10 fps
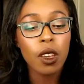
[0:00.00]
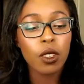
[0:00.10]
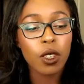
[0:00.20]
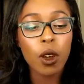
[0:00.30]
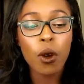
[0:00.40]

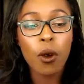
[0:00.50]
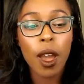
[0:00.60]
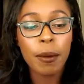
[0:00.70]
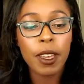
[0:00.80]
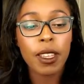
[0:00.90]
So,
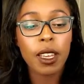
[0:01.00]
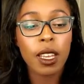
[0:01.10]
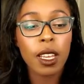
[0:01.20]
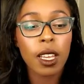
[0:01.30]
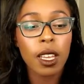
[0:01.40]
I
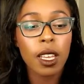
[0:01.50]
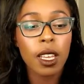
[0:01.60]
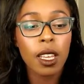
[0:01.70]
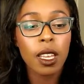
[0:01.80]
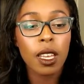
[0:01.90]
mean,
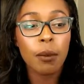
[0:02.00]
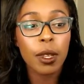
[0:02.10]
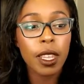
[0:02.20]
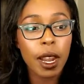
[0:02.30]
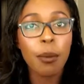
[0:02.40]

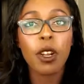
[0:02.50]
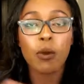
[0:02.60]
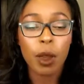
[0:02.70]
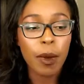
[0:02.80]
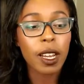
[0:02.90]
but then I put it
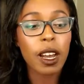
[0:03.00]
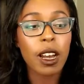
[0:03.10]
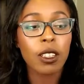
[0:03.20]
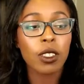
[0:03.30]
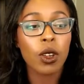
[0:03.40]
right back
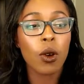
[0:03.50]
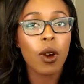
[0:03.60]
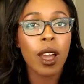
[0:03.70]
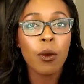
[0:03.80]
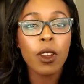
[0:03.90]
on. So
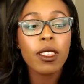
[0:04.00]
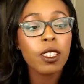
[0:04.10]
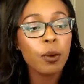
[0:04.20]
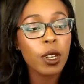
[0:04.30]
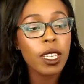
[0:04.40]
I wear
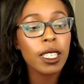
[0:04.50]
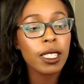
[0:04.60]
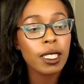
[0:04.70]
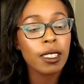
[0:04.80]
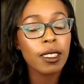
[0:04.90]
these pretty
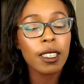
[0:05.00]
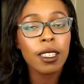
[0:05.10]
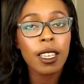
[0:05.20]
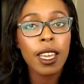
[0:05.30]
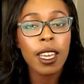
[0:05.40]

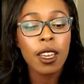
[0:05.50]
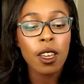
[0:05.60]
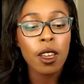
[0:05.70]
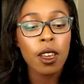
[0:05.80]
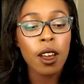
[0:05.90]
consistently,
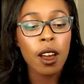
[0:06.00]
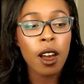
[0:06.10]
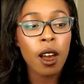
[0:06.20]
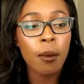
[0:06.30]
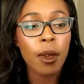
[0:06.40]

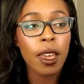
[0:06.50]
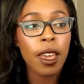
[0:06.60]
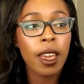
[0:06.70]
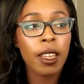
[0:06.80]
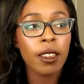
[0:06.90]

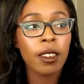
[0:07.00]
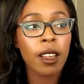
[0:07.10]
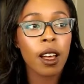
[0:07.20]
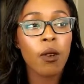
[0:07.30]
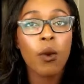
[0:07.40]
and
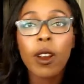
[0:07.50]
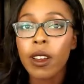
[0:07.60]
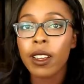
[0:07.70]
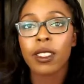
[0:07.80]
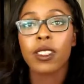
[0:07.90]
I'll wear
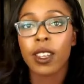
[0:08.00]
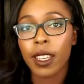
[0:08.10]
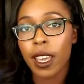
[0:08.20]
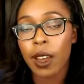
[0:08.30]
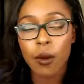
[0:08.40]
it until I
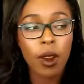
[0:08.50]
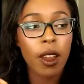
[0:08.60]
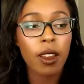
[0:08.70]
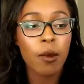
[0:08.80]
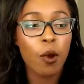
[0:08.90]
can't wear
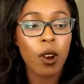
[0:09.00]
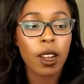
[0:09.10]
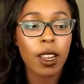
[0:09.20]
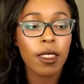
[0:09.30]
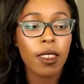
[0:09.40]
it anymore
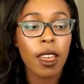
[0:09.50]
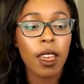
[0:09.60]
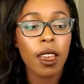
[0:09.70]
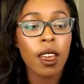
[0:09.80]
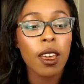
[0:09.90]
kind of thing.